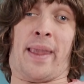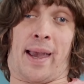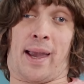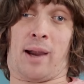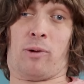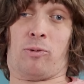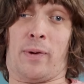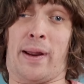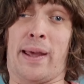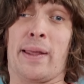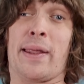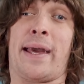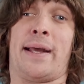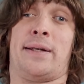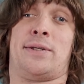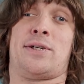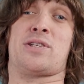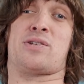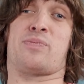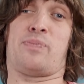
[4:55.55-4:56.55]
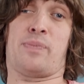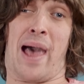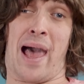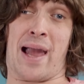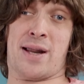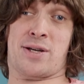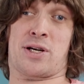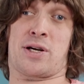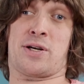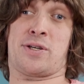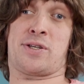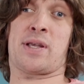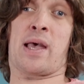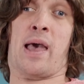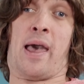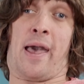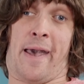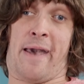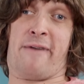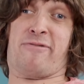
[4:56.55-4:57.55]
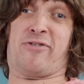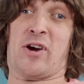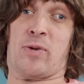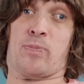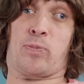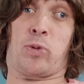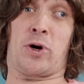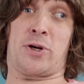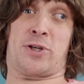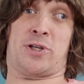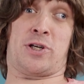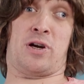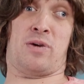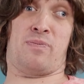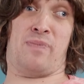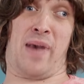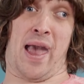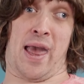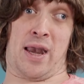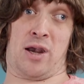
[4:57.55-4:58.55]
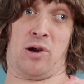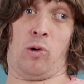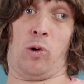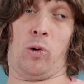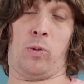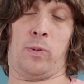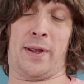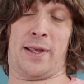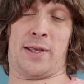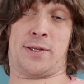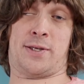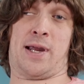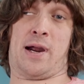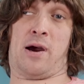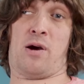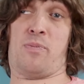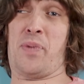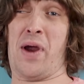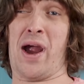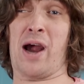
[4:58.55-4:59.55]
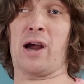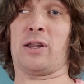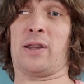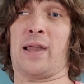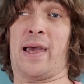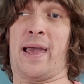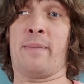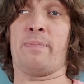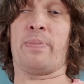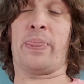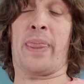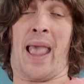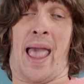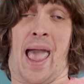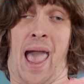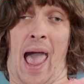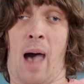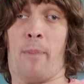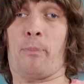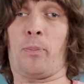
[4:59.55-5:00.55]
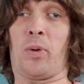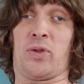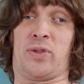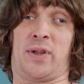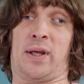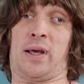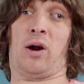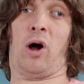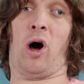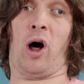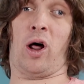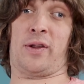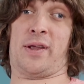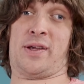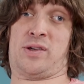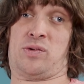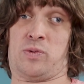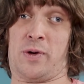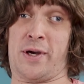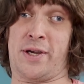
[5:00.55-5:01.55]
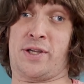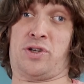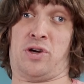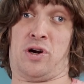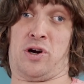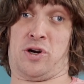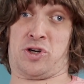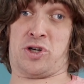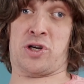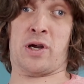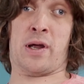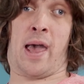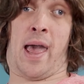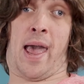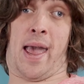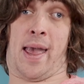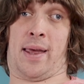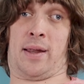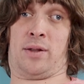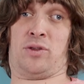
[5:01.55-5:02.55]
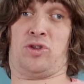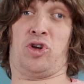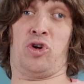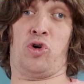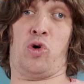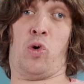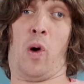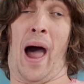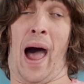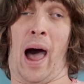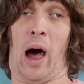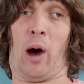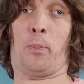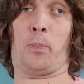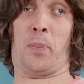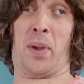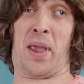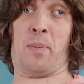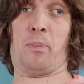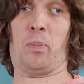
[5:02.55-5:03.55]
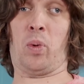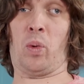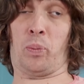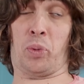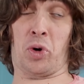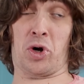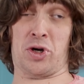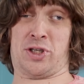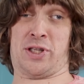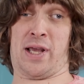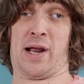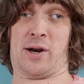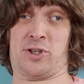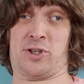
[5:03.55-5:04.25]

it really just measures if you're pushing a manual wheelchair. Apparently, Apple did all this research into how people push their